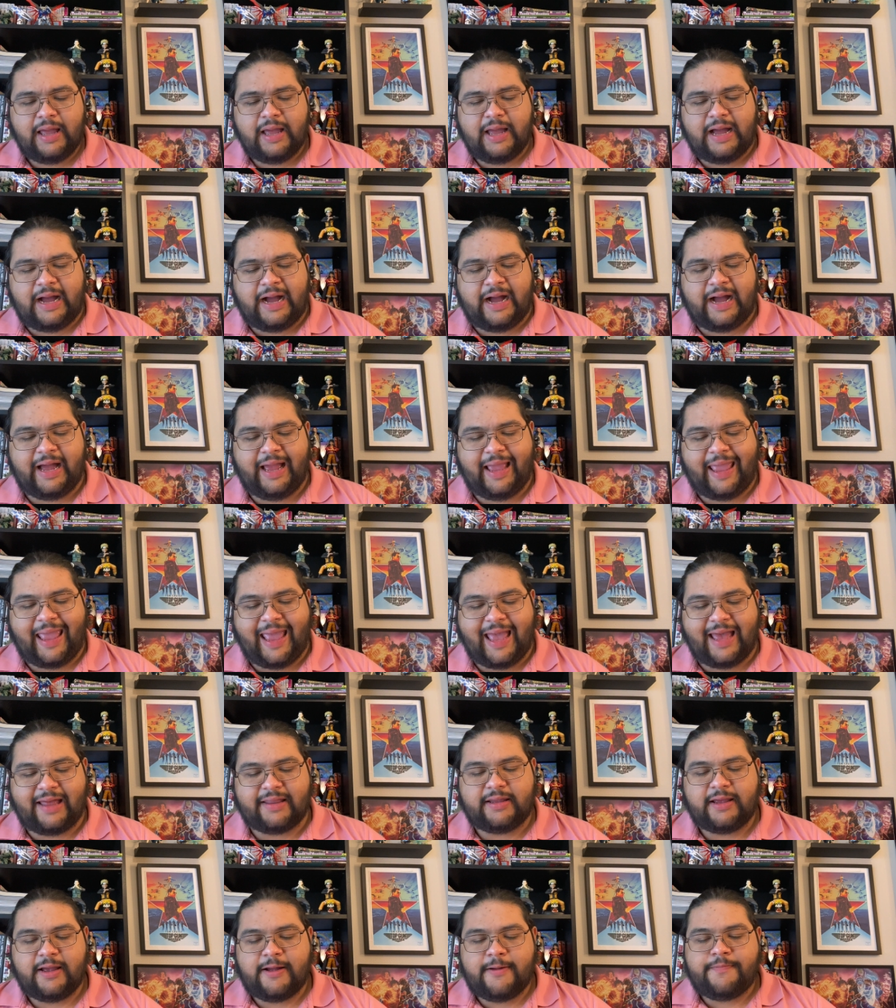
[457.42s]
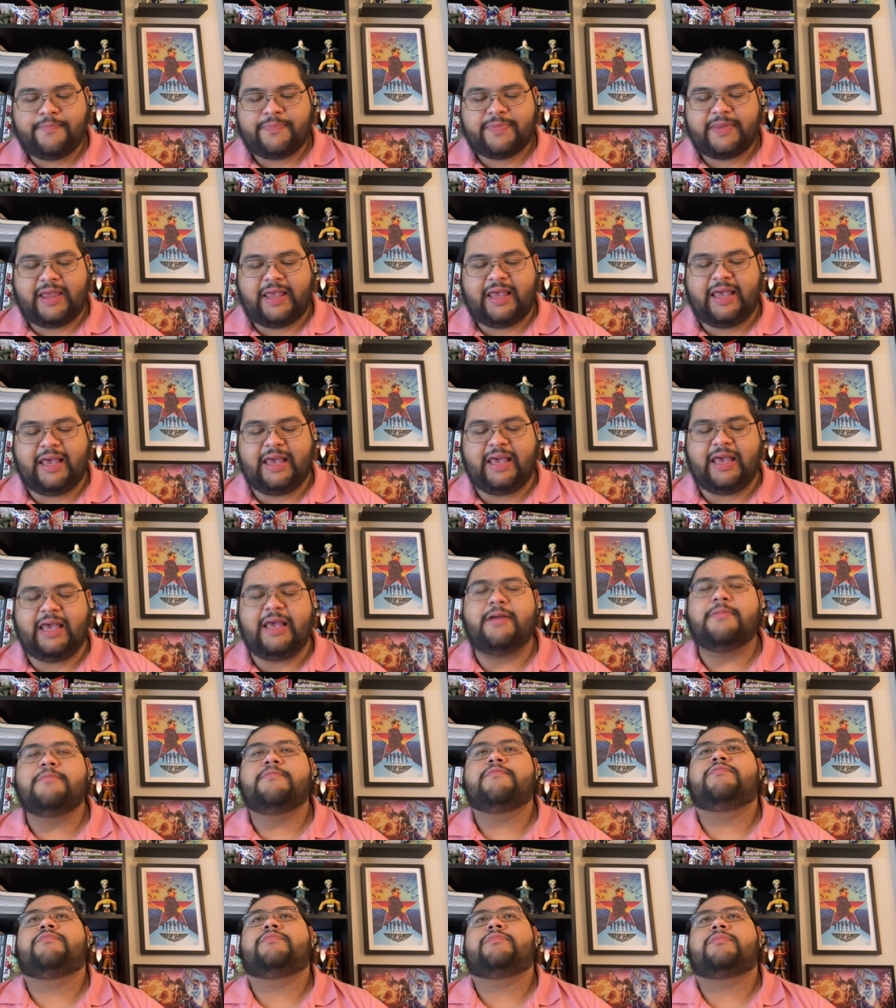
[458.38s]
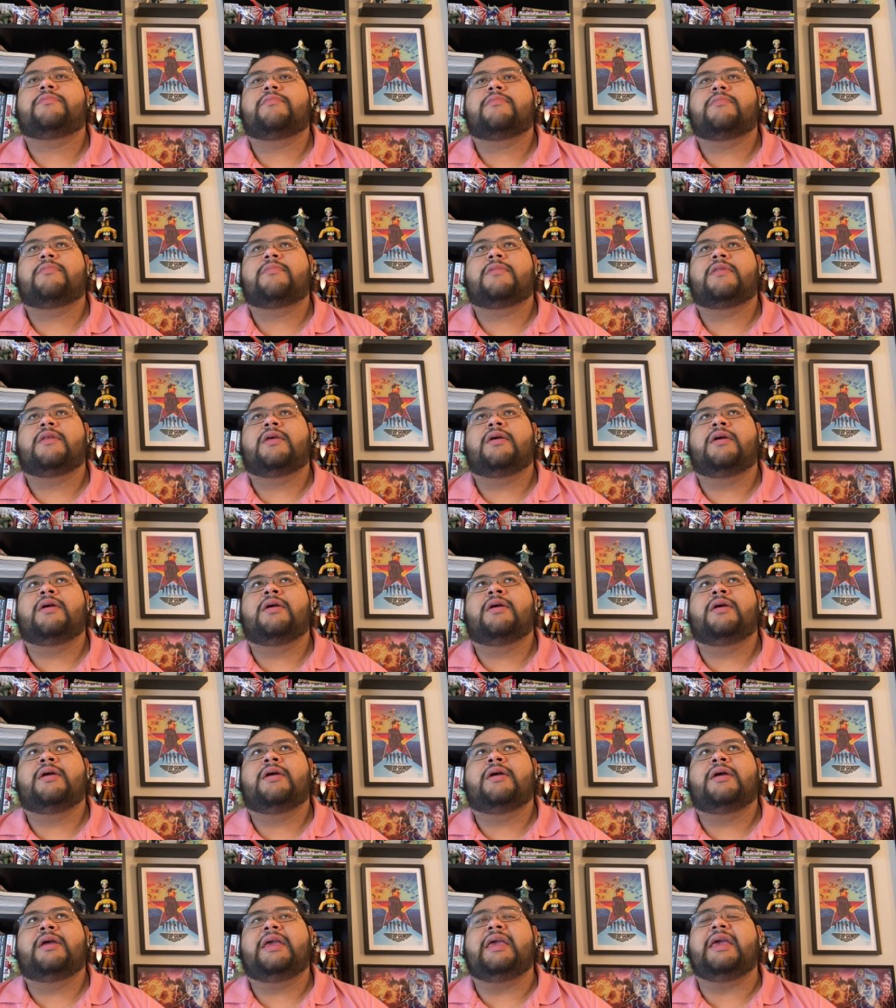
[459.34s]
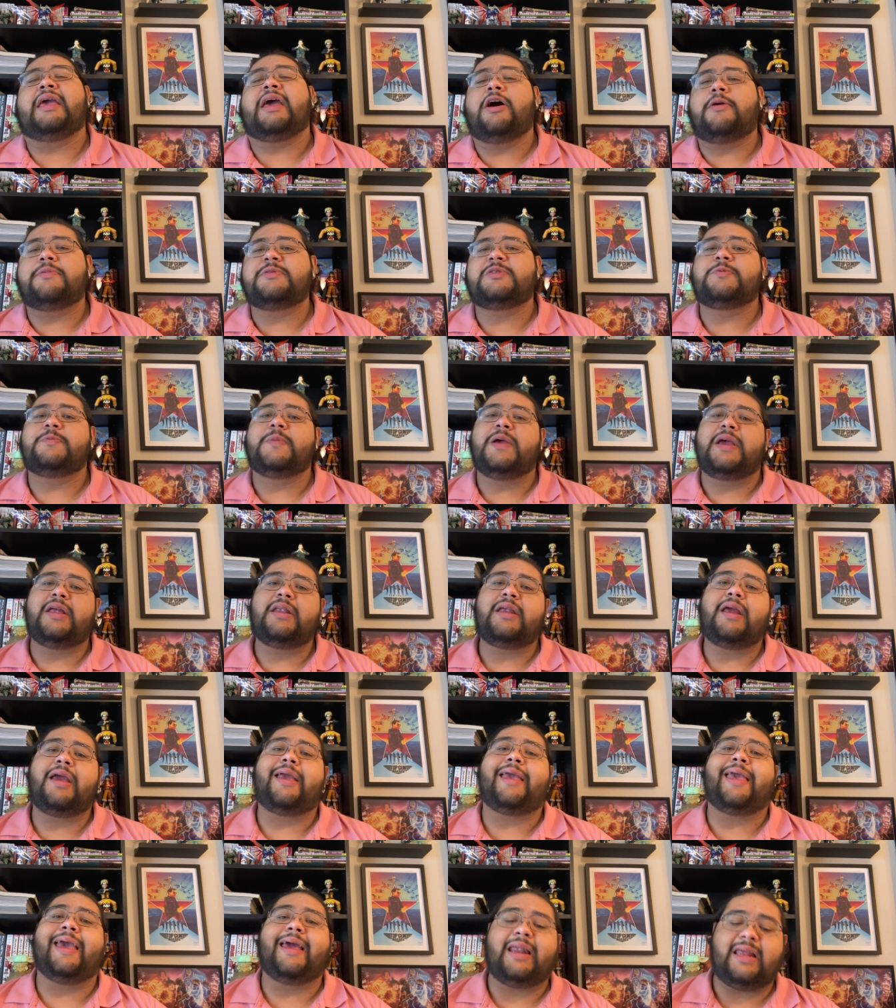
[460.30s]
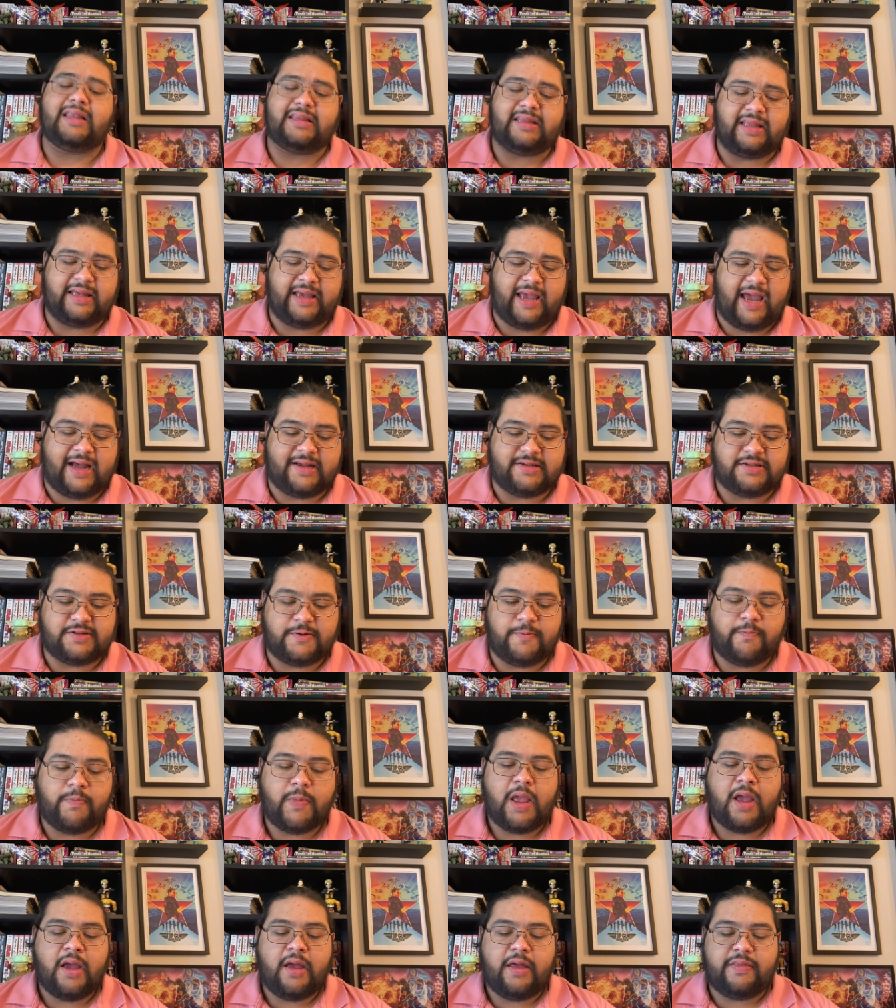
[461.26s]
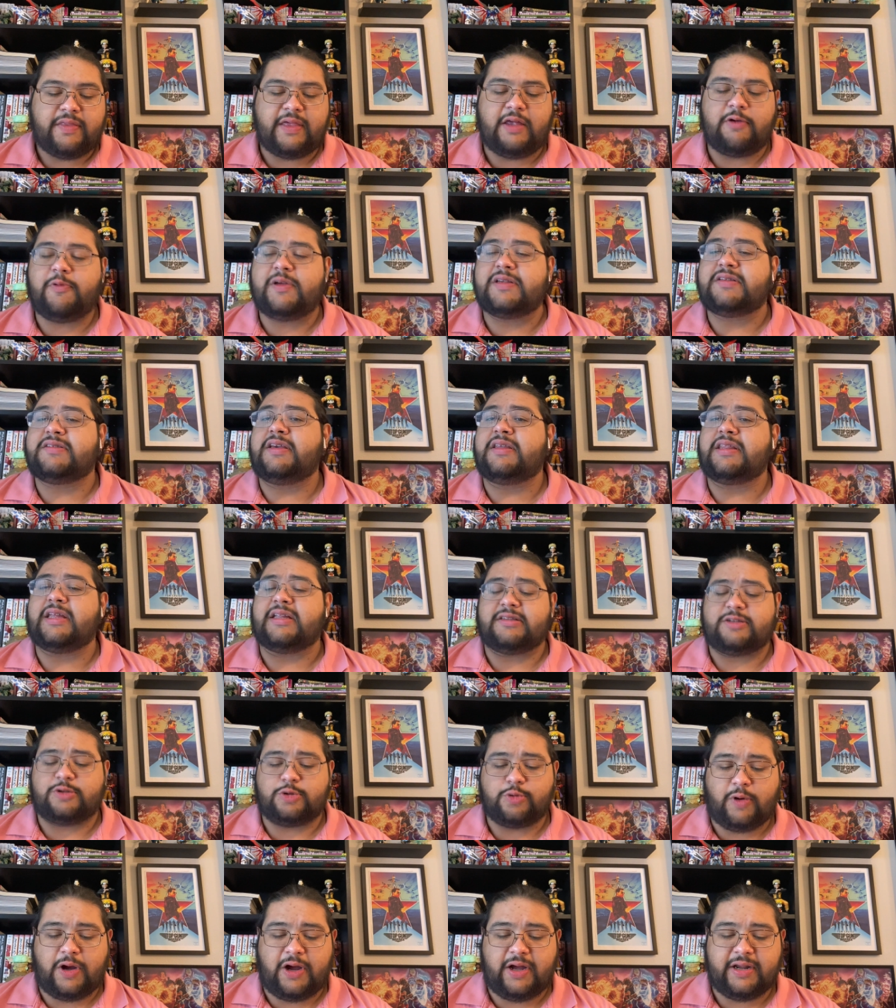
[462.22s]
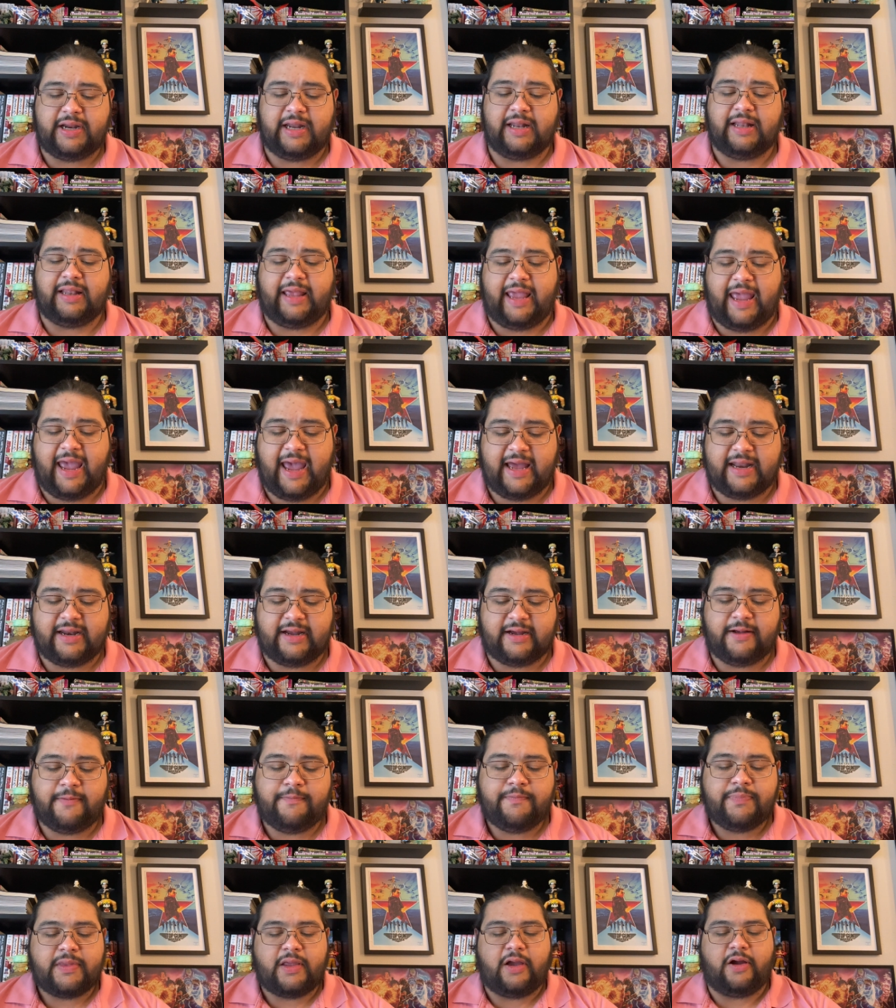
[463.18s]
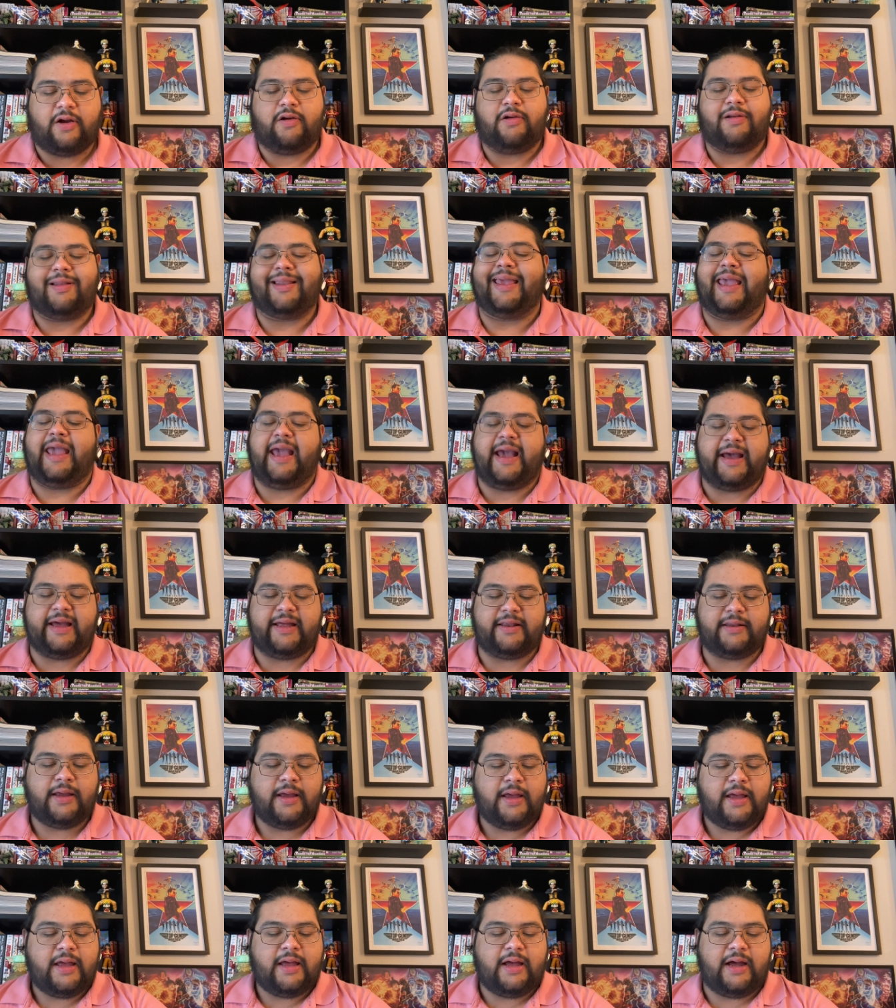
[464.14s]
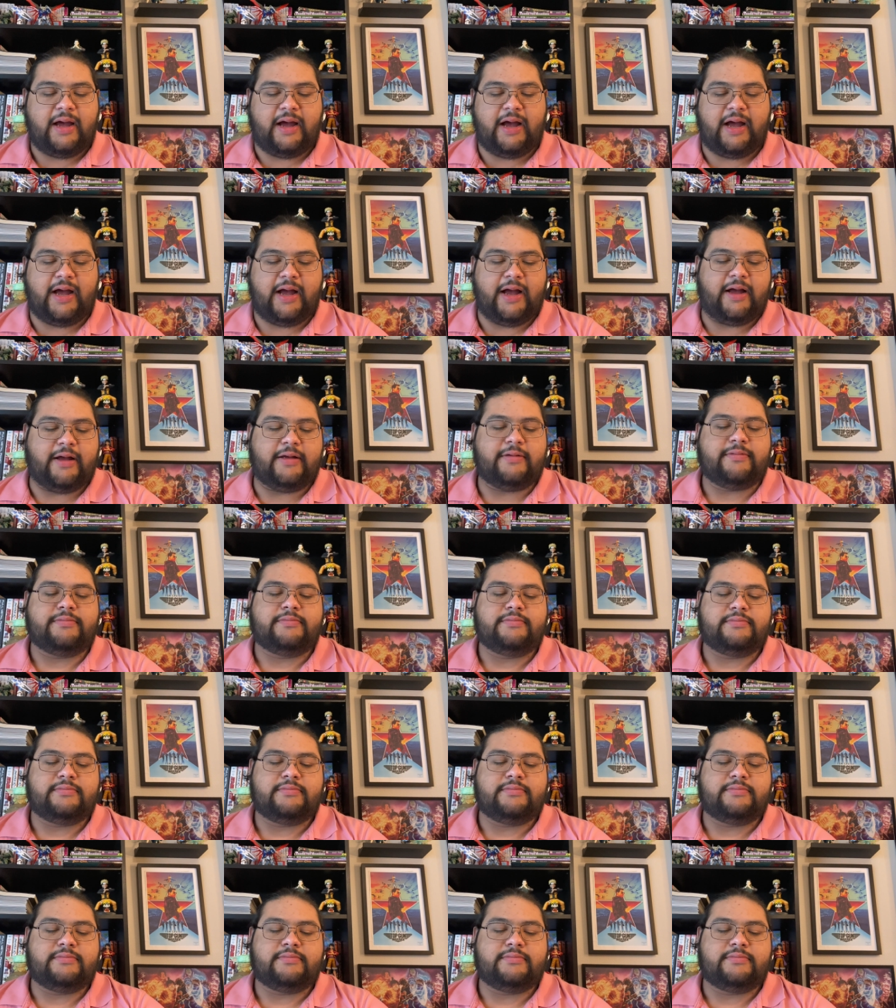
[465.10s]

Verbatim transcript: Uh, and... He he helps Min get into the castle. Then we see that Swan and Leane, or Leane, uh,